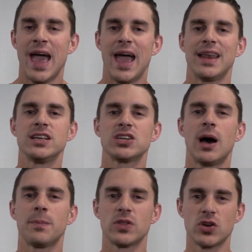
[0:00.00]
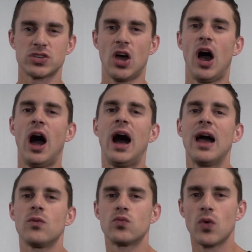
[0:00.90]
Any type of those
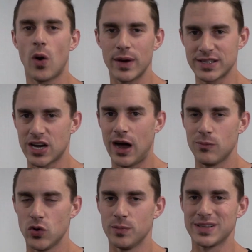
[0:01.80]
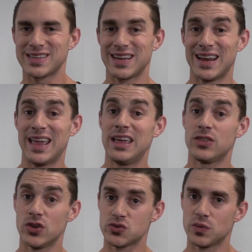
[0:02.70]
high rowing type movements are going to hit
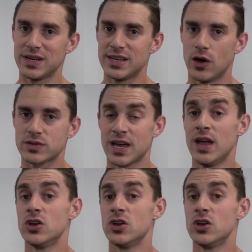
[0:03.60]
those rear delts